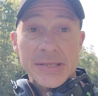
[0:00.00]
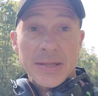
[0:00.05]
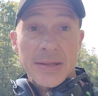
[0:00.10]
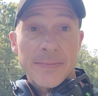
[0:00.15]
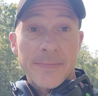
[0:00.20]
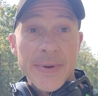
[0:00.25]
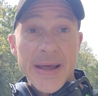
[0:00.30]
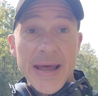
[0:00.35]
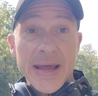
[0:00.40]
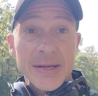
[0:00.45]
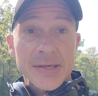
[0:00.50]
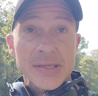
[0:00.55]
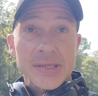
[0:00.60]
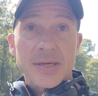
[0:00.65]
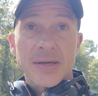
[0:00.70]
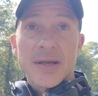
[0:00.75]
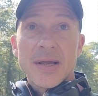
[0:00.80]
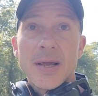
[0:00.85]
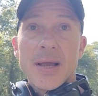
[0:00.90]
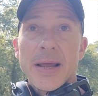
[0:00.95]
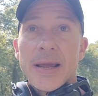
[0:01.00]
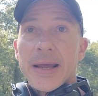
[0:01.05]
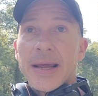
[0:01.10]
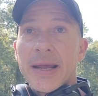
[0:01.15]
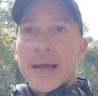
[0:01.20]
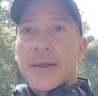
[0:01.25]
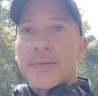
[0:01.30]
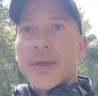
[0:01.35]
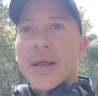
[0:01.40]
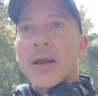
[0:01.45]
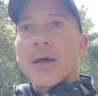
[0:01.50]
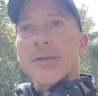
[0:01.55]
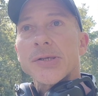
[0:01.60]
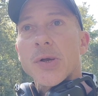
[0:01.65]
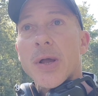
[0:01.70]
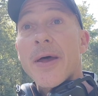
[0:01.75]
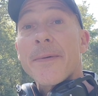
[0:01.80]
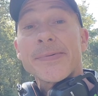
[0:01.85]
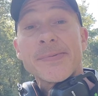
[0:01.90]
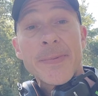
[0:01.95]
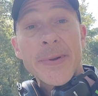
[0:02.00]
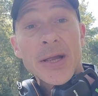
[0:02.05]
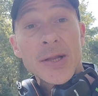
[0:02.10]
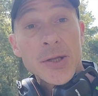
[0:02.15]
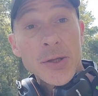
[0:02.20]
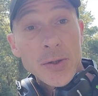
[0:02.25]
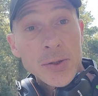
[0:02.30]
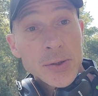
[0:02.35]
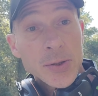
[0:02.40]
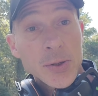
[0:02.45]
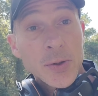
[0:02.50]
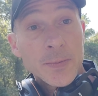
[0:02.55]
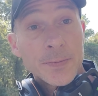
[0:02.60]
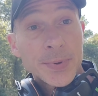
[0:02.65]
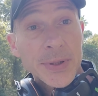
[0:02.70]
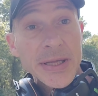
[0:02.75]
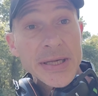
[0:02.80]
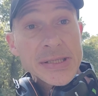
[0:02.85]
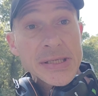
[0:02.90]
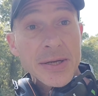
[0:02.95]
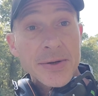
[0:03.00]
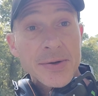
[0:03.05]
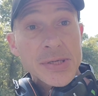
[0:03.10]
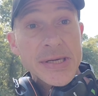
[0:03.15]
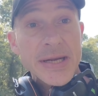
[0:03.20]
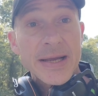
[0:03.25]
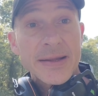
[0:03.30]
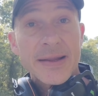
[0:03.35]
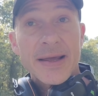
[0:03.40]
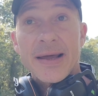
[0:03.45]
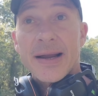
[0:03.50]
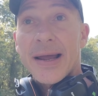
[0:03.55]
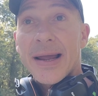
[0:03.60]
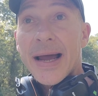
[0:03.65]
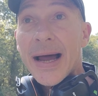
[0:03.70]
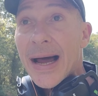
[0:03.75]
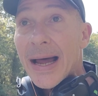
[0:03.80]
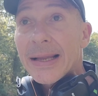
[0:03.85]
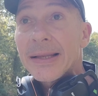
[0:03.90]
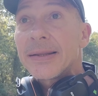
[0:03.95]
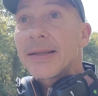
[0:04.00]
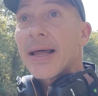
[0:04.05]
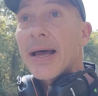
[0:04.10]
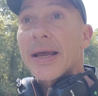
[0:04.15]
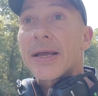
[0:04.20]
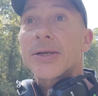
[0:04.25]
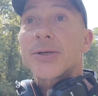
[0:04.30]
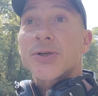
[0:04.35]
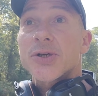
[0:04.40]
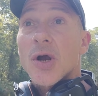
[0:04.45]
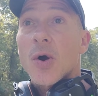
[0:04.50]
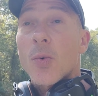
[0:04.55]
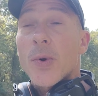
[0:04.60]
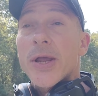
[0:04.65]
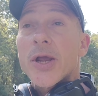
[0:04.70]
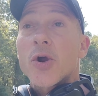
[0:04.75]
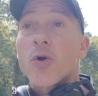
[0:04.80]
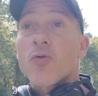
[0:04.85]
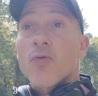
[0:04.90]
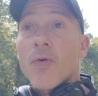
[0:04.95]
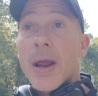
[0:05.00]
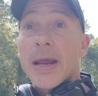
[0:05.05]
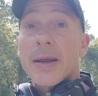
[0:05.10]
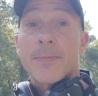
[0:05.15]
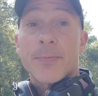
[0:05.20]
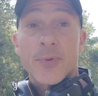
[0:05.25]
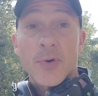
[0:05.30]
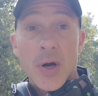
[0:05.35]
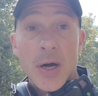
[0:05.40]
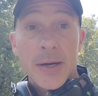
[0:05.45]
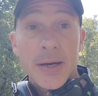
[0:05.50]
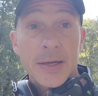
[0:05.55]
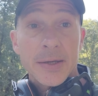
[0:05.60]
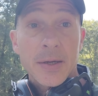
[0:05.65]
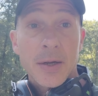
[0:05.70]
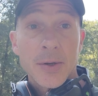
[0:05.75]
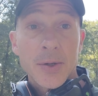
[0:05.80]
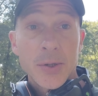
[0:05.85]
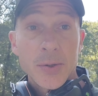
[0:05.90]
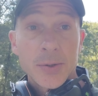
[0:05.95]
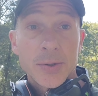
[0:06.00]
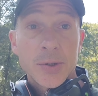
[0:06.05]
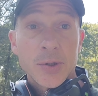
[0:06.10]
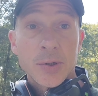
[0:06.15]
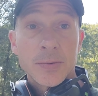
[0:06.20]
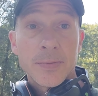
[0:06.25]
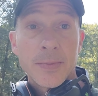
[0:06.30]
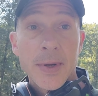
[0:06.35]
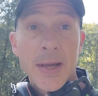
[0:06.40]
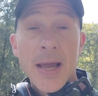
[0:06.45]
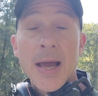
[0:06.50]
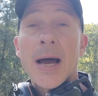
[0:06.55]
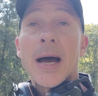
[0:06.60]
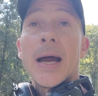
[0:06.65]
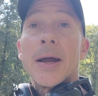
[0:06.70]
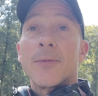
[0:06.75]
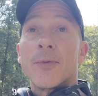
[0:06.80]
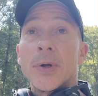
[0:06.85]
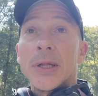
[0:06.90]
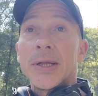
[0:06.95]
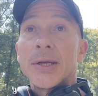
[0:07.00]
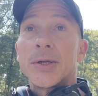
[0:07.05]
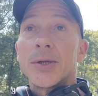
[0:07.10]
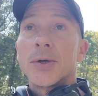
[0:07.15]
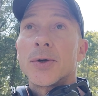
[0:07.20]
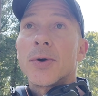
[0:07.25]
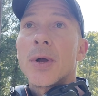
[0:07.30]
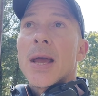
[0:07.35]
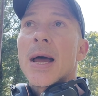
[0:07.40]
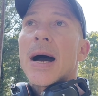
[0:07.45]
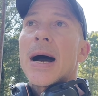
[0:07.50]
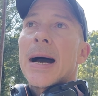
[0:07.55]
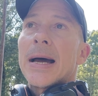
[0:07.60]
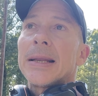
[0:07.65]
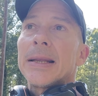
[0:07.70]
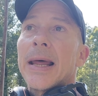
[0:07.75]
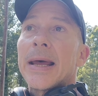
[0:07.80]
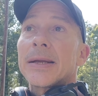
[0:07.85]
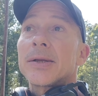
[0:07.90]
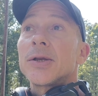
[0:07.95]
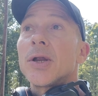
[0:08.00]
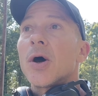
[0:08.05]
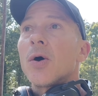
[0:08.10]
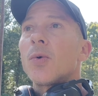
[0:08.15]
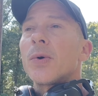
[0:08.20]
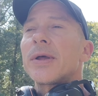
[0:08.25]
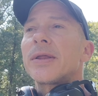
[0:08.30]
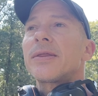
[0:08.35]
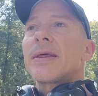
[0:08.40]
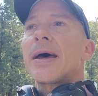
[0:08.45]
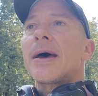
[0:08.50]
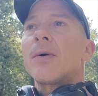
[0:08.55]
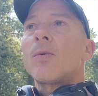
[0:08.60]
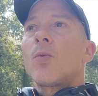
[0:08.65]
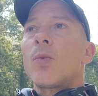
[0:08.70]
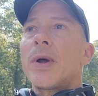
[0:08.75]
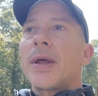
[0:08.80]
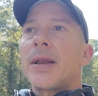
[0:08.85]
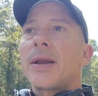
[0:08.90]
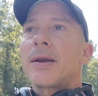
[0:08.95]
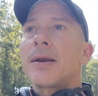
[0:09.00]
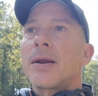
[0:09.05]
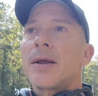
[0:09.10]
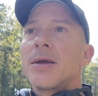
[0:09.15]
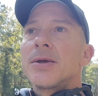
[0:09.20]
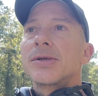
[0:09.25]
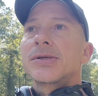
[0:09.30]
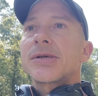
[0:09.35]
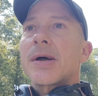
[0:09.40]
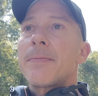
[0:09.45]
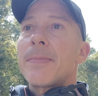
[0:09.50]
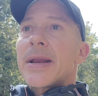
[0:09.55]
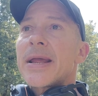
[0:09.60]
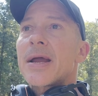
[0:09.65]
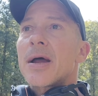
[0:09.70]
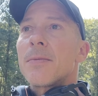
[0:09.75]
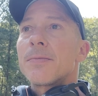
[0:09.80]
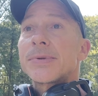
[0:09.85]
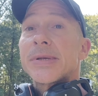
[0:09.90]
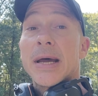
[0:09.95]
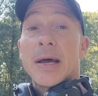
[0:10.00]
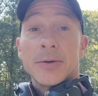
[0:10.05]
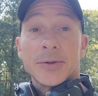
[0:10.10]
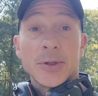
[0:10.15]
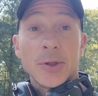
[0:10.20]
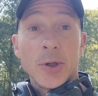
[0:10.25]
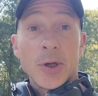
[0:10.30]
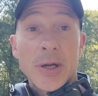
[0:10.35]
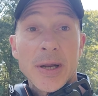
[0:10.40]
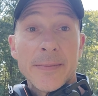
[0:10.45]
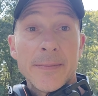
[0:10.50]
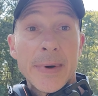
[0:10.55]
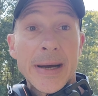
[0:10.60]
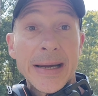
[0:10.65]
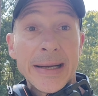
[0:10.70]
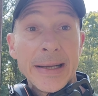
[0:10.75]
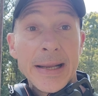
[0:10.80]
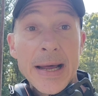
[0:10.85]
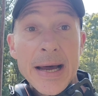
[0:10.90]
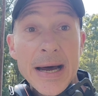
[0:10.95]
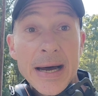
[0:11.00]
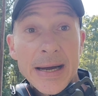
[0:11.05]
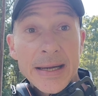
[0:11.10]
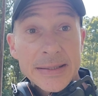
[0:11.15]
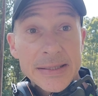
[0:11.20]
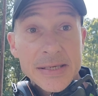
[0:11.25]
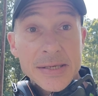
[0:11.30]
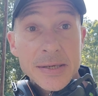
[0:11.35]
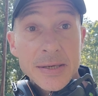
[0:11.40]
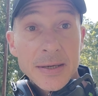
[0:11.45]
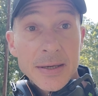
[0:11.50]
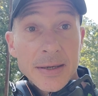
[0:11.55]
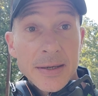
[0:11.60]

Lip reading: of the best. And that also helps me on YouTube. Please understand that. I like showing great product on YouTube. I really do. I like knowing that when somebody comes out to look at my lots,